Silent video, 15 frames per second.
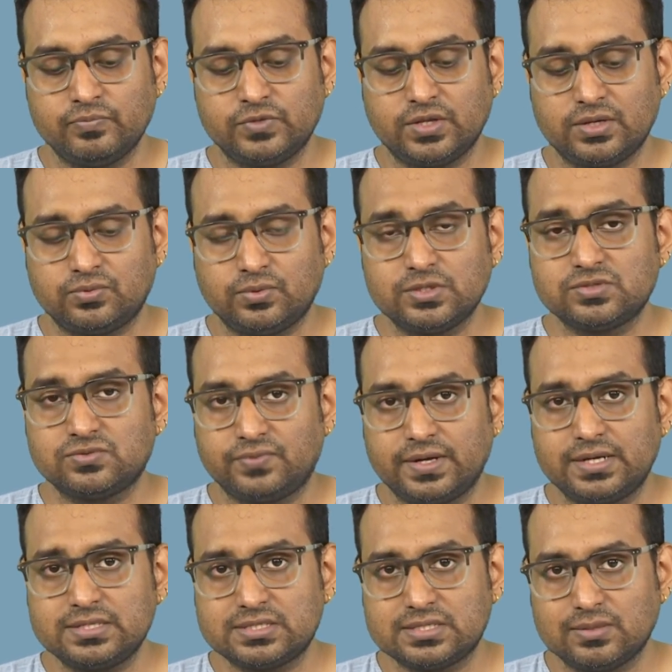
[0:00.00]
it was
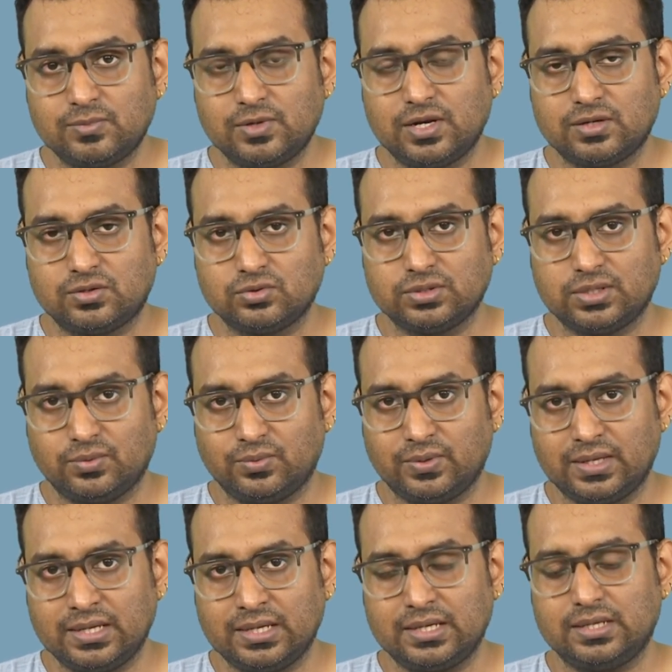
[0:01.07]
very similar to the
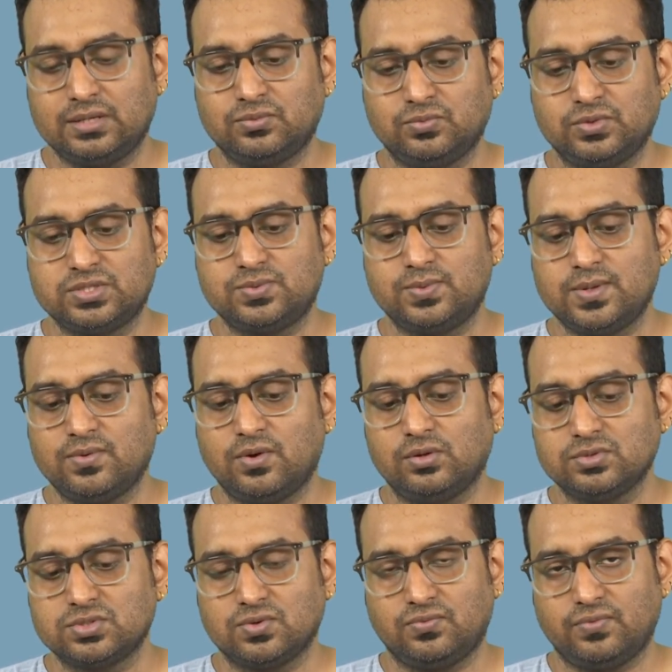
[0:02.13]
way in which we
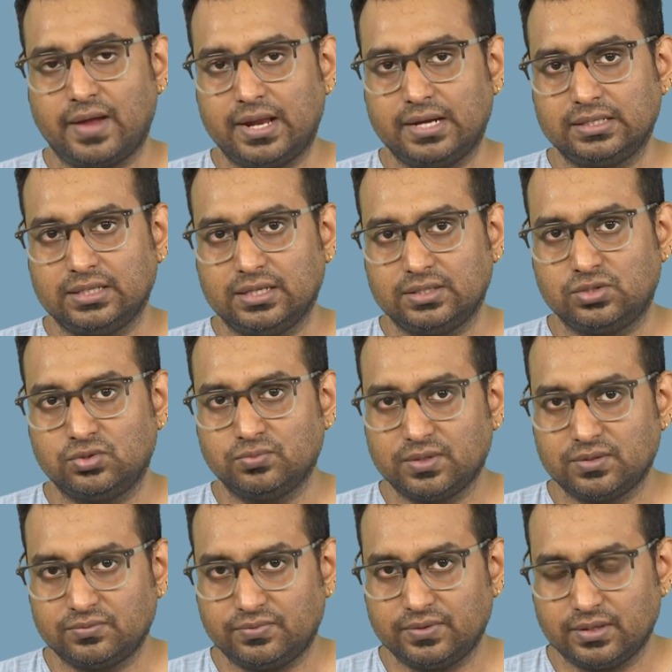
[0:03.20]
also find the
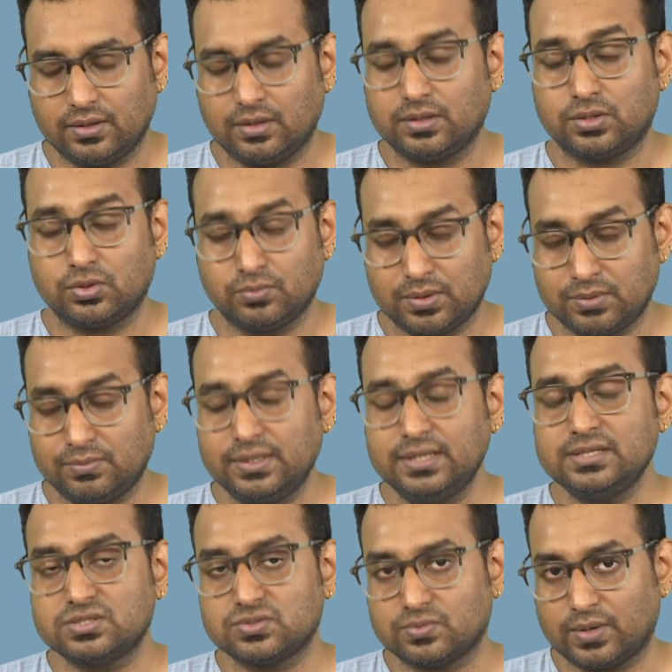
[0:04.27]
human uh, human
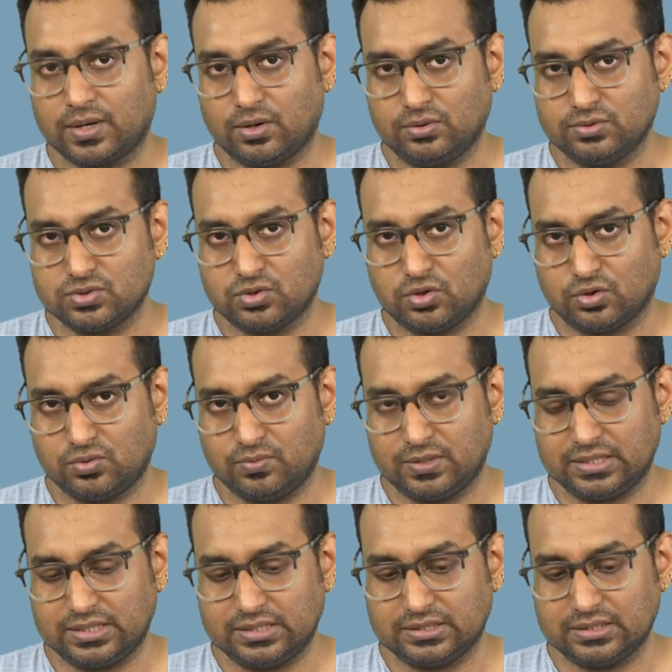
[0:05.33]
beings were also
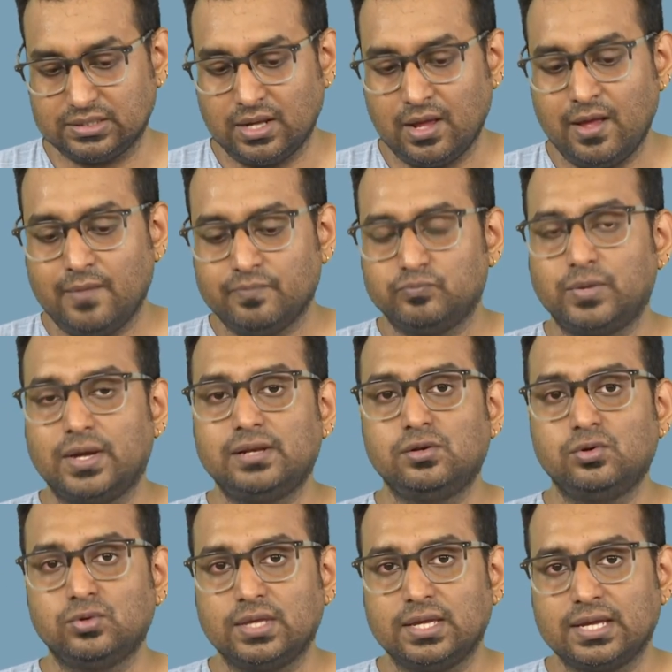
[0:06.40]
documented by
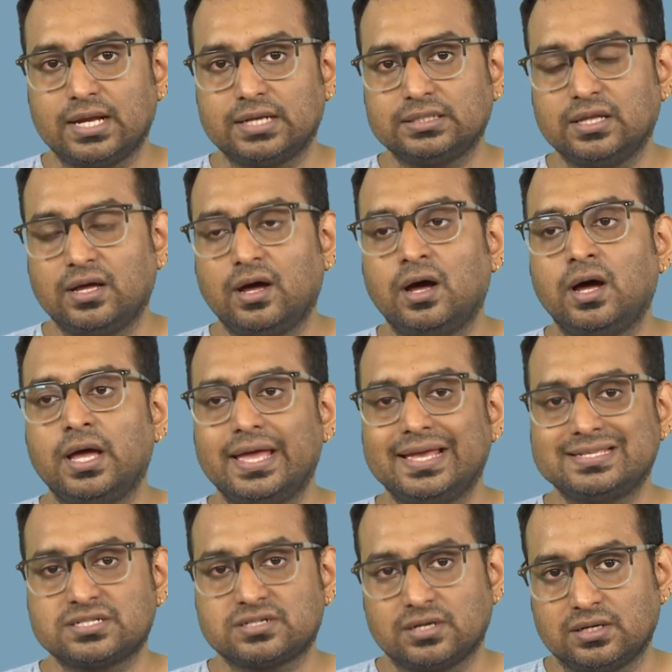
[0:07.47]
looking at the
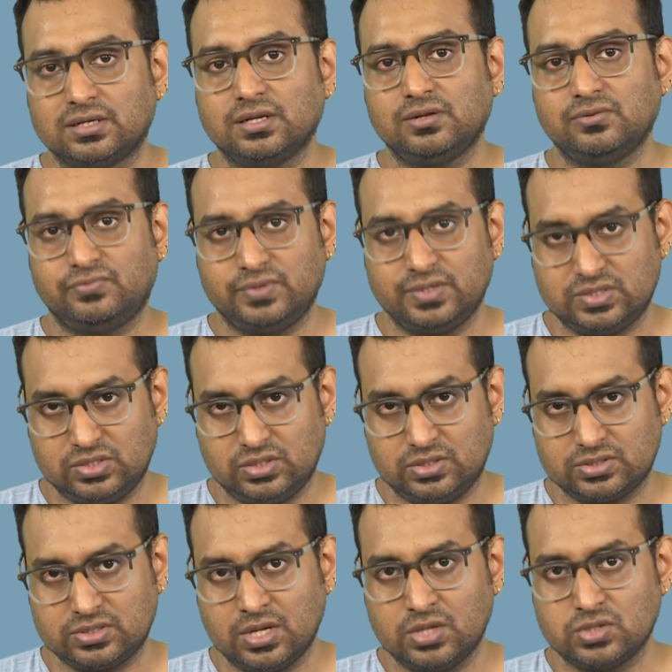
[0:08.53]
external
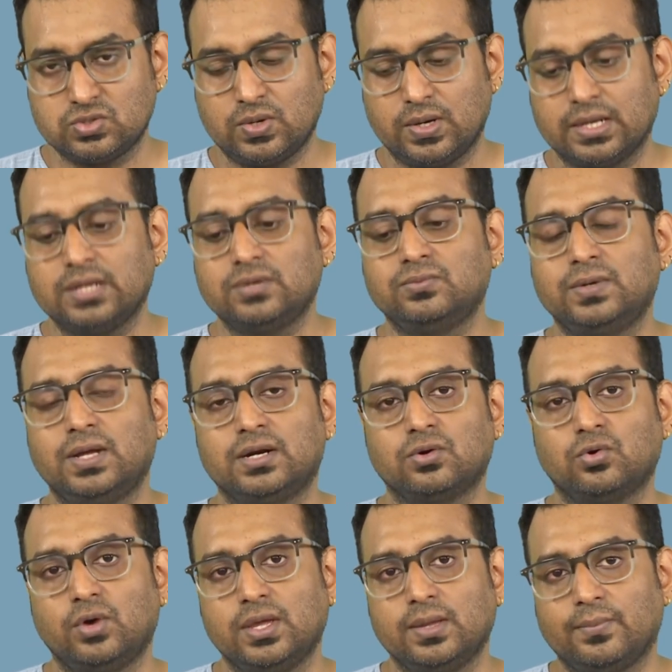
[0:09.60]
features so again we are
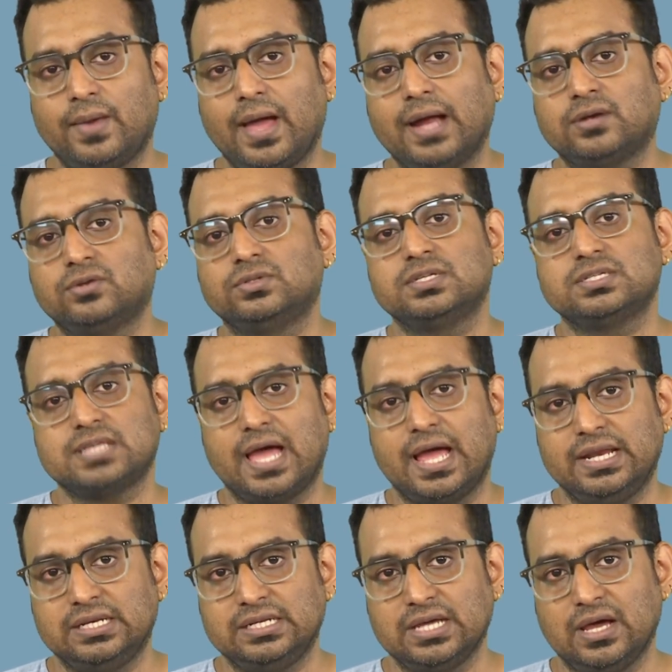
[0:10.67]
going back to this
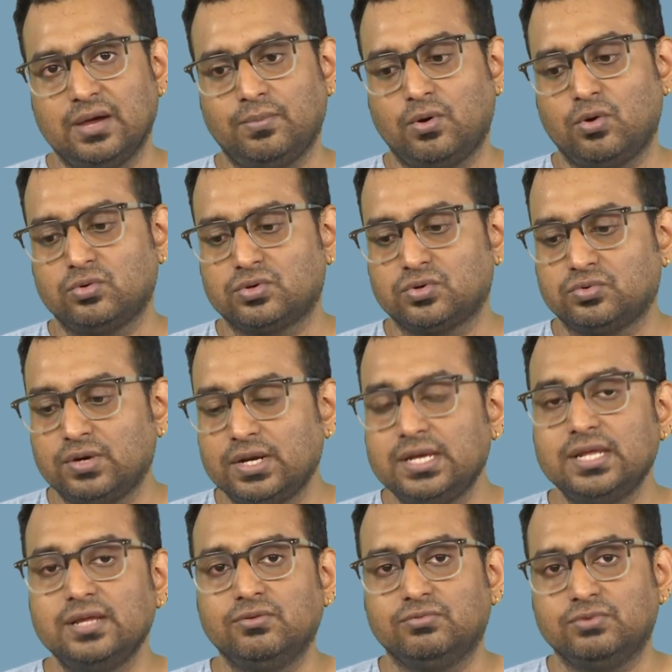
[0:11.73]
idea about
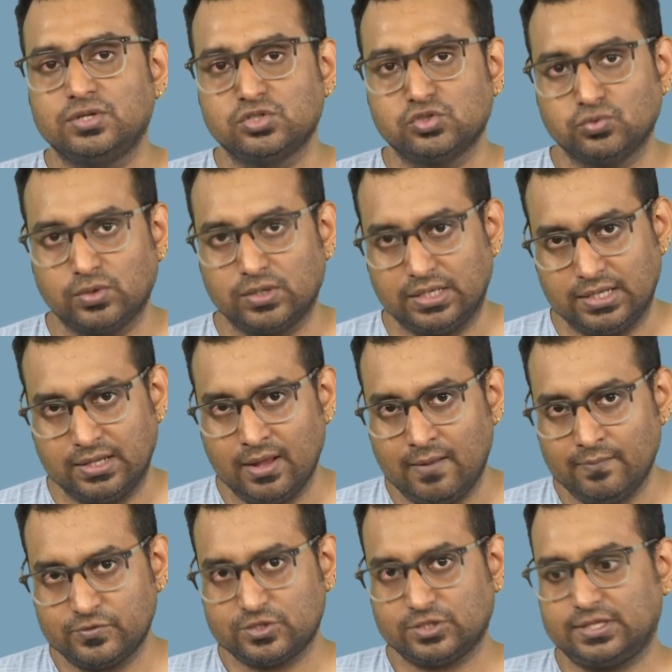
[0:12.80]
reading visually
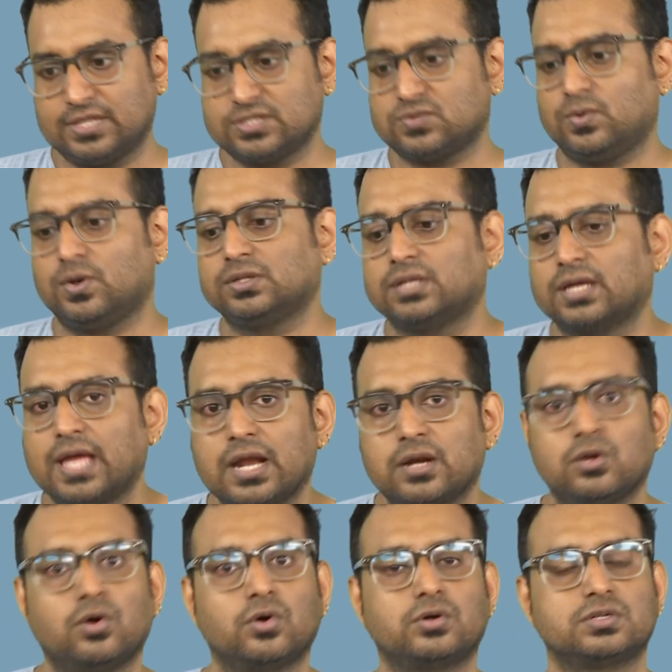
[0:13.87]
so that's what the
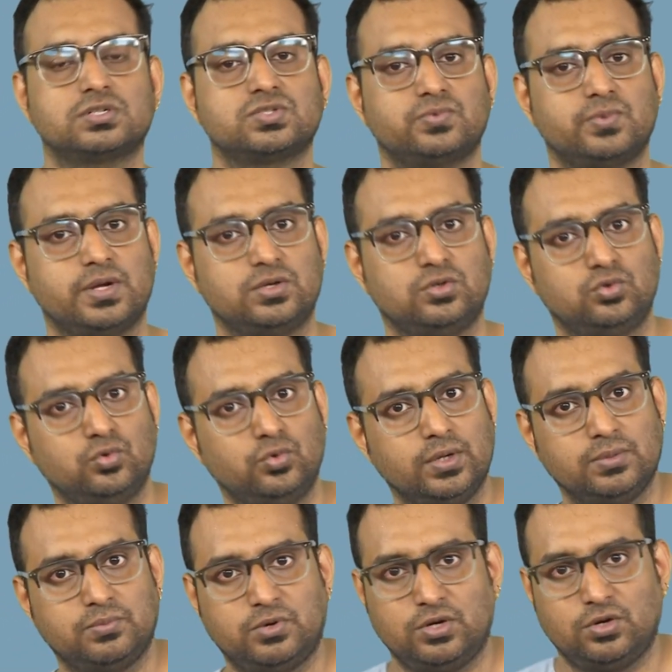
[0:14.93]
catalogers were
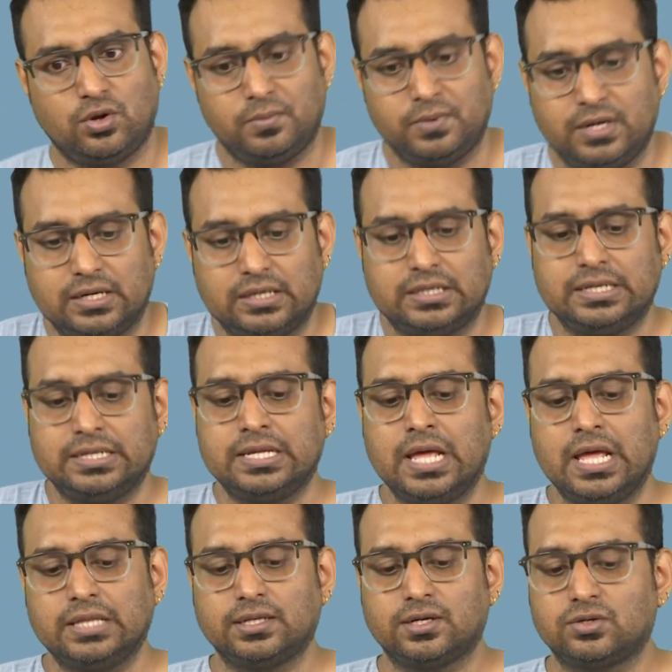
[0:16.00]
doing predominantly
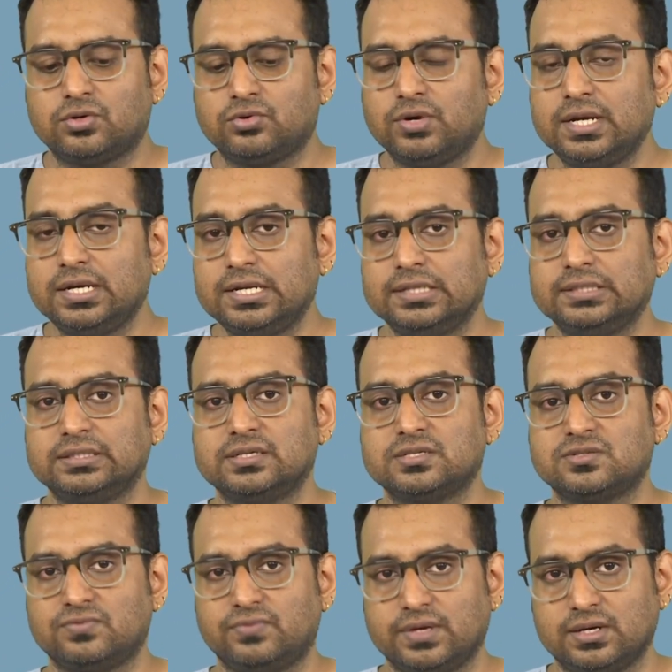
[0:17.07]
that reading
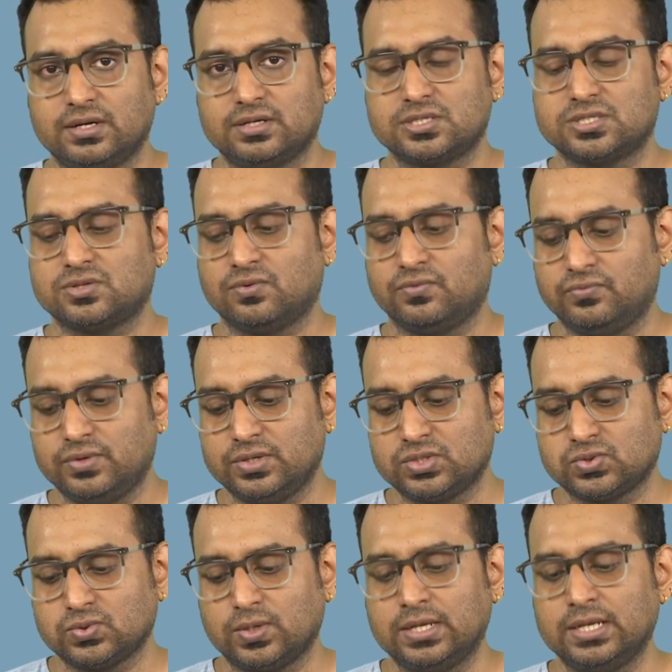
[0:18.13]
these figures
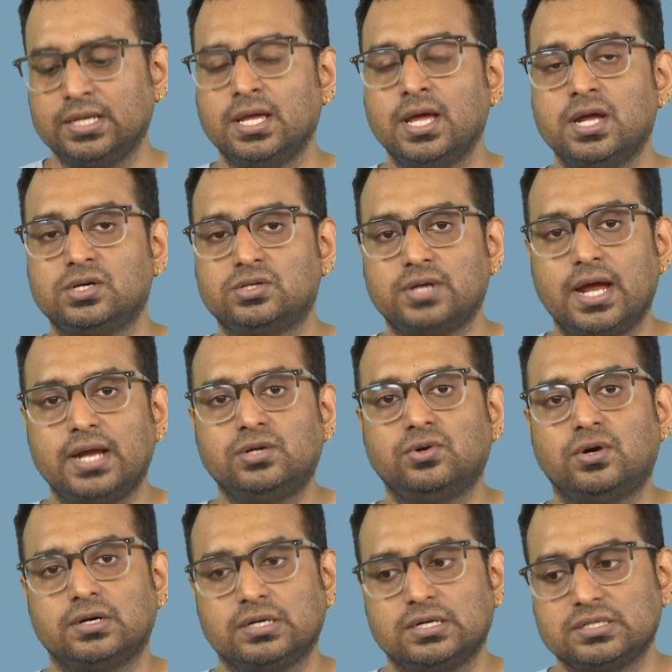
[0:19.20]
visually try to
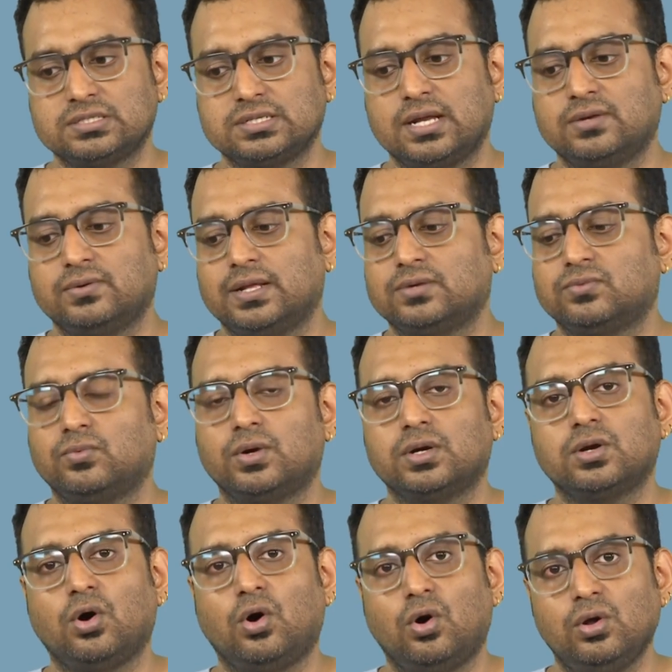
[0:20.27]
understand that
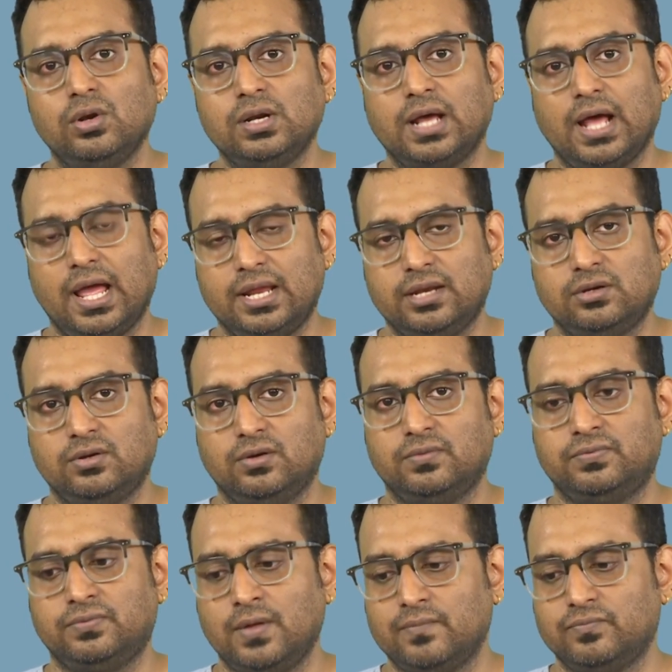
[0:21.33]
what all kind
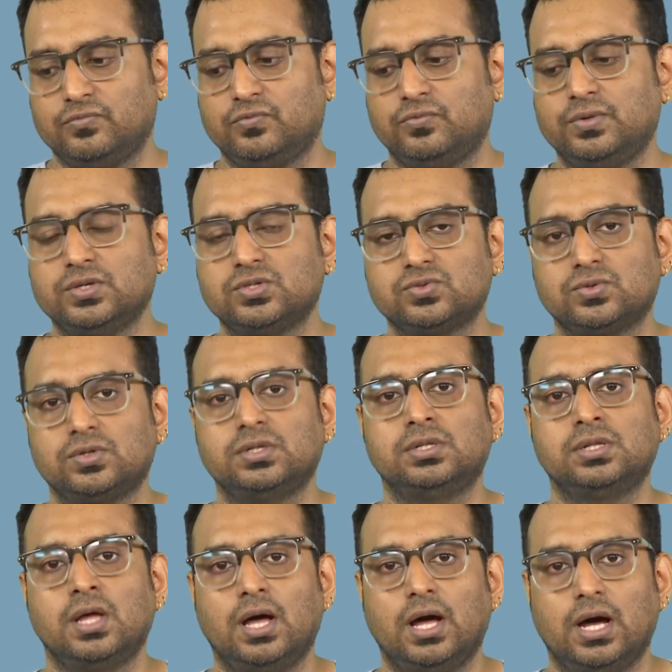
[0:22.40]
of visual
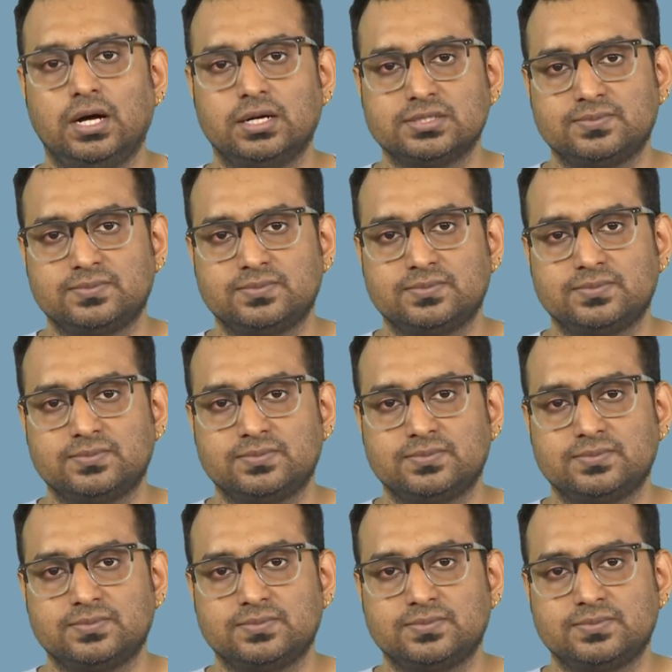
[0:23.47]
uh,